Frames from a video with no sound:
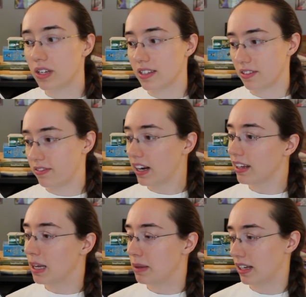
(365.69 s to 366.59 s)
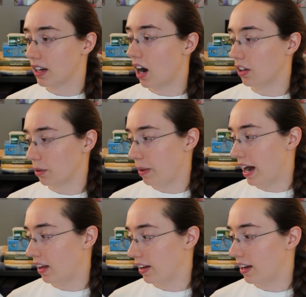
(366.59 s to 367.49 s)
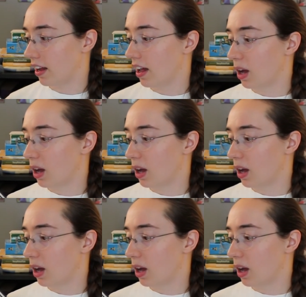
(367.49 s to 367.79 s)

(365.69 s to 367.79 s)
It's a very limited color palette,